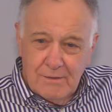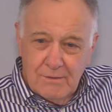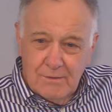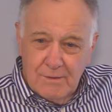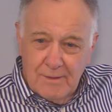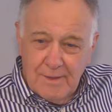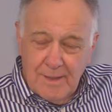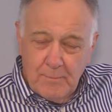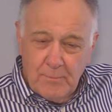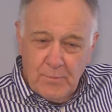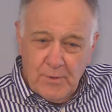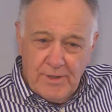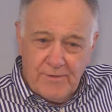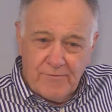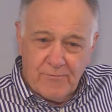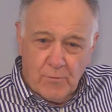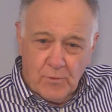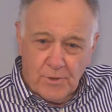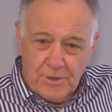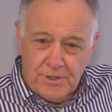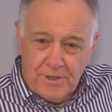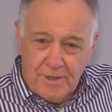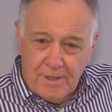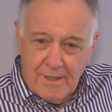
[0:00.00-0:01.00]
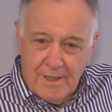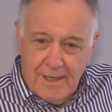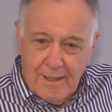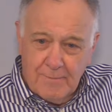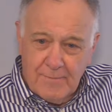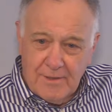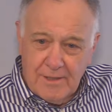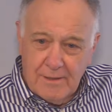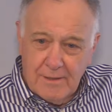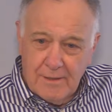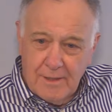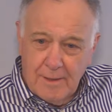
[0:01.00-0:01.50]
Well, I'm pretty fortunate. I'm
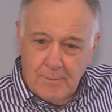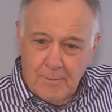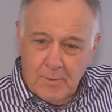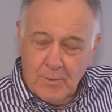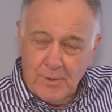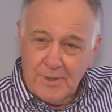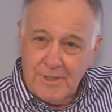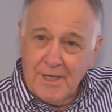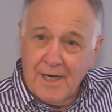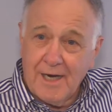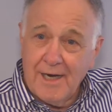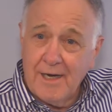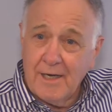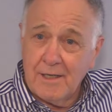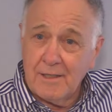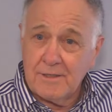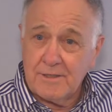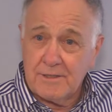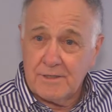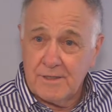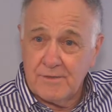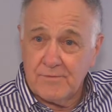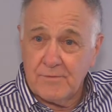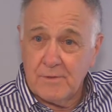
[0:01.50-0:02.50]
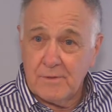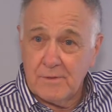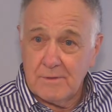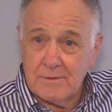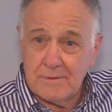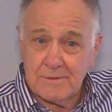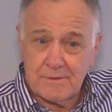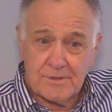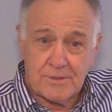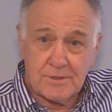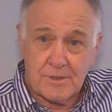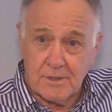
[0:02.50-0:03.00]
a retired civil
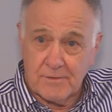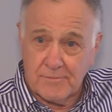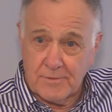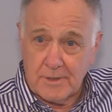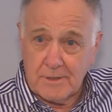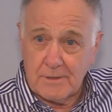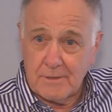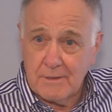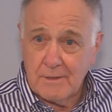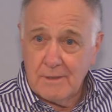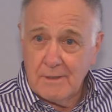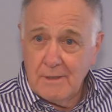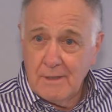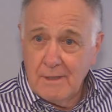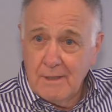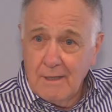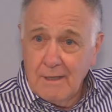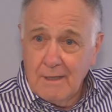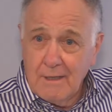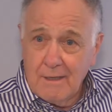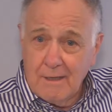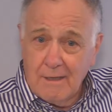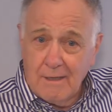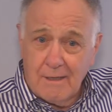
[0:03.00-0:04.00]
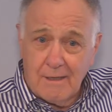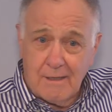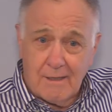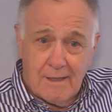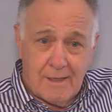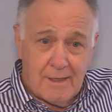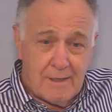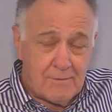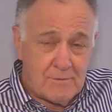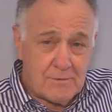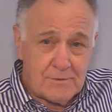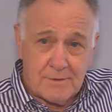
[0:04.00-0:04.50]
servant.
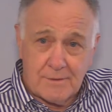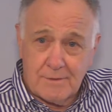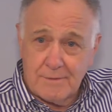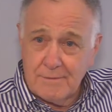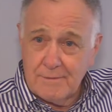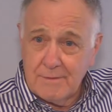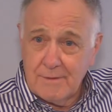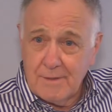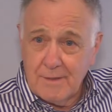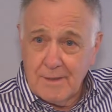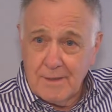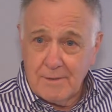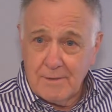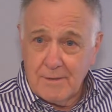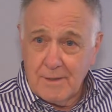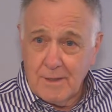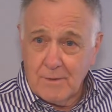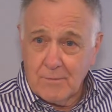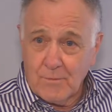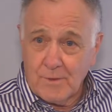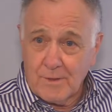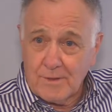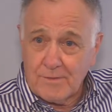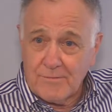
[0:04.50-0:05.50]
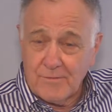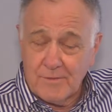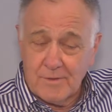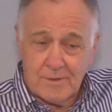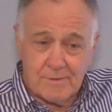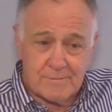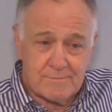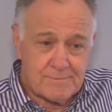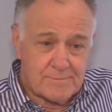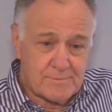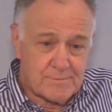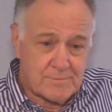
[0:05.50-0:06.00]
I worked for
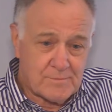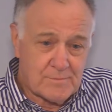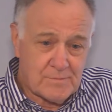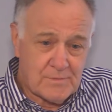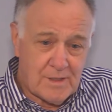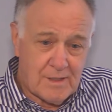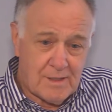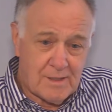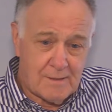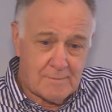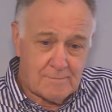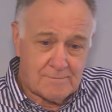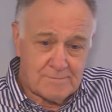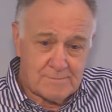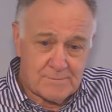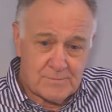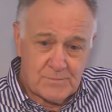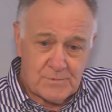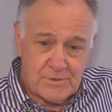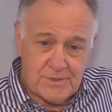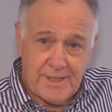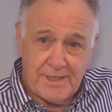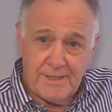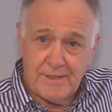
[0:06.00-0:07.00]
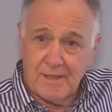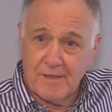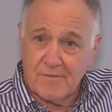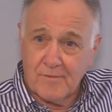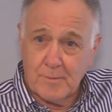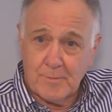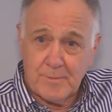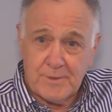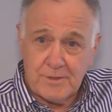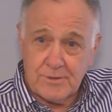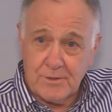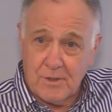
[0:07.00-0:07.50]
state
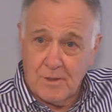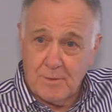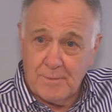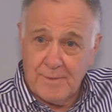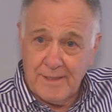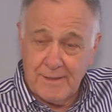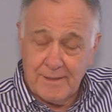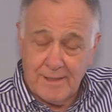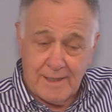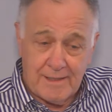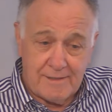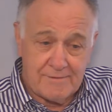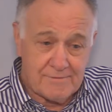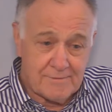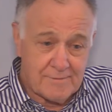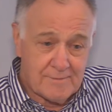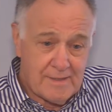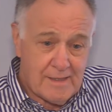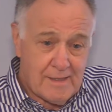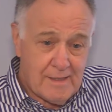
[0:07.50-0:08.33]
governments all my life.